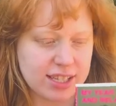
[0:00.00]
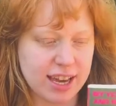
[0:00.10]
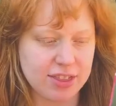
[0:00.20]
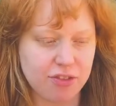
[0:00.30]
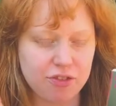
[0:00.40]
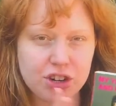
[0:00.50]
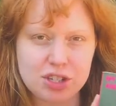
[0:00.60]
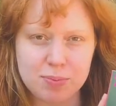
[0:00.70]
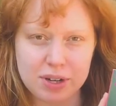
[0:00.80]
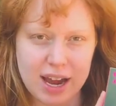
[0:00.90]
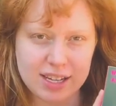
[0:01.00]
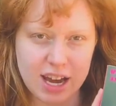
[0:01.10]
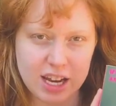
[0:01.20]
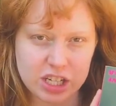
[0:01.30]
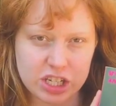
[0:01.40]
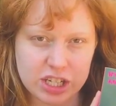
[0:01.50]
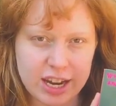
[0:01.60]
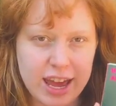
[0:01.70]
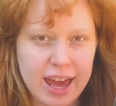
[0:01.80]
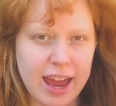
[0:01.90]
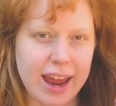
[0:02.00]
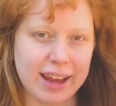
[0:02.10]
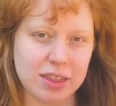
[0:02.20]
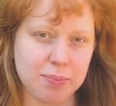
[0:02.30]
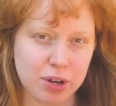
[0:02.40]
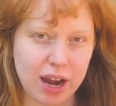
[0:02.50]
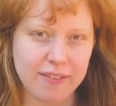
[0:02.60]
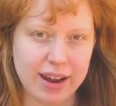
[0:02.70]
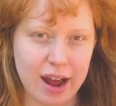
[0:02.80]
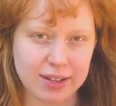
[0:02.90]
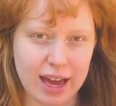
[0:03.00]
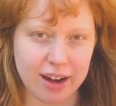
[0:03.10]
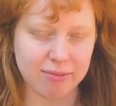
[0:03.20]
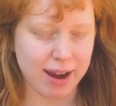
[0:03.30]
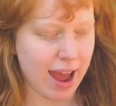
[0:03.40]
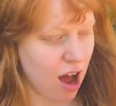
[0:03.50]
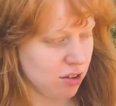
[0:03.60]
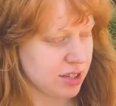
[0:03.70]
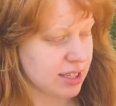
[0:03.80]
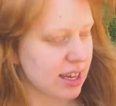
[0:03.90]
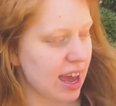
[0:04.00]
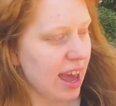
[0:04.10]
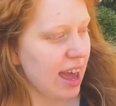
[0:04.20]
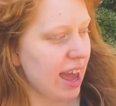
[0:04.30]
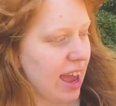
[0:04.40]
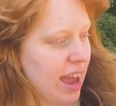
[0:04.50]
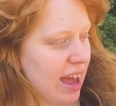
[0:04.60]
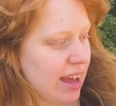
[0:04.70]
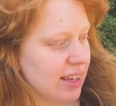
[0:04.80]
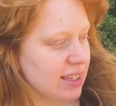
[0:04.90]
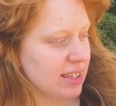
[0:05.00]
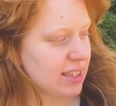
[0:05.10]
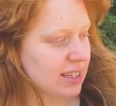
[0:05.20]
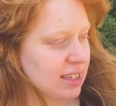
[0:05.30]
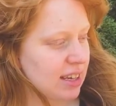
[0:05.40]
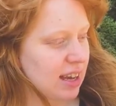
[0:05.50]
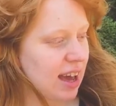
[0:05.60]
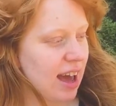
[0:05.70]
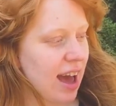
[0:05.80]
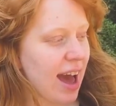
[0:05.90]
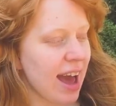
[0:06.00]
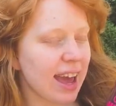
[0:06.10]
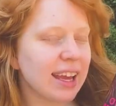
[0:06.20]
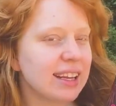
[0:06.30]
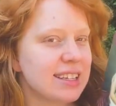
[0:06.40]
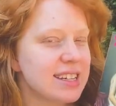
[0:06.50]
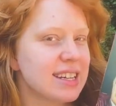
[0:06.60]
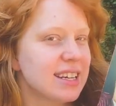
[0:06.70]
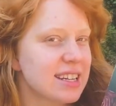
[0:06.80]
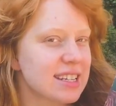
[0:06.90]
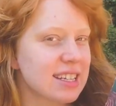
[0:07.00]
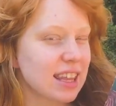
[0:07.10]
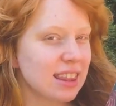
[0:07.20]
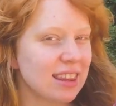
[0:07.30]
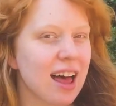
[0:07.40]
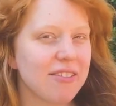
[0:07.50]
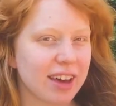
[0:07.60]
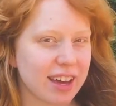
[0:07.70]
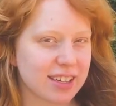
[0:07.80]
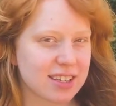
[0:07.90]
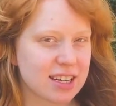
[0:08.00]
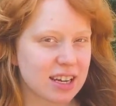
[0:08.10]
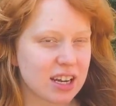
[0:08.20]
It hit the first book I touched and the book I read outside of my house. And I didn't love it.